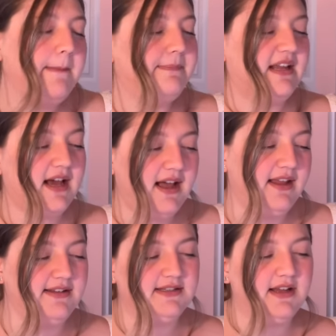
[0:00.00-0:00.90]

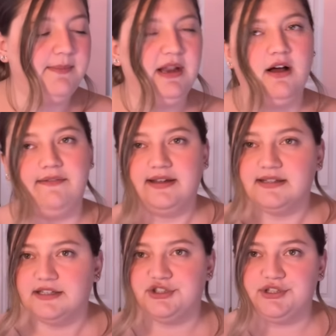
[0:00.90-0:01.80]
because I mean,
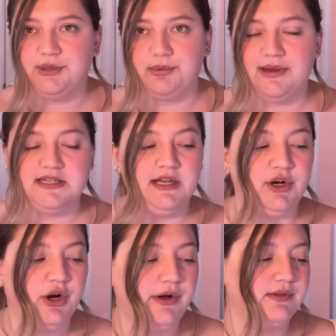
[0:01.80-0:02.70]
obviously she's super present in
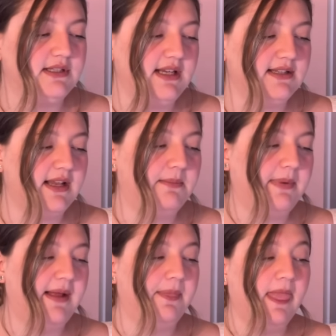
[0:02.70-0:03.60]
her own season,
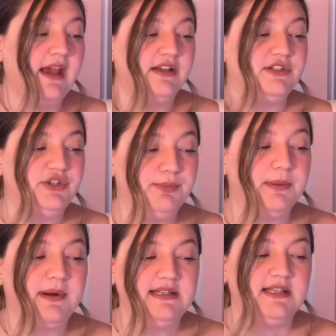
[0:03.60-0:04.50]
but super
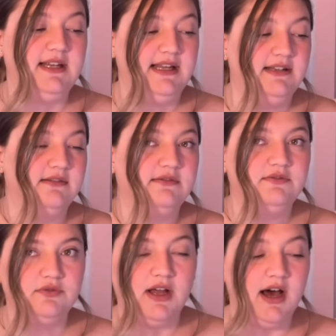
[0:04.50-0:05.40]
present in
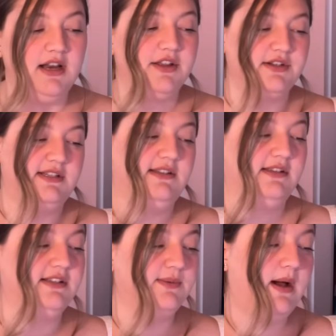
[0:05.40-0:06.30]
another
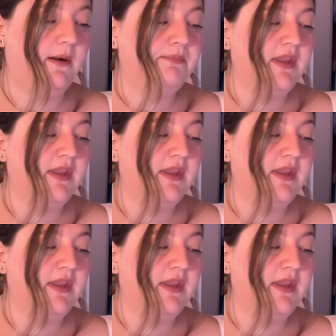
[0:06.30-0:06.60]
season as well.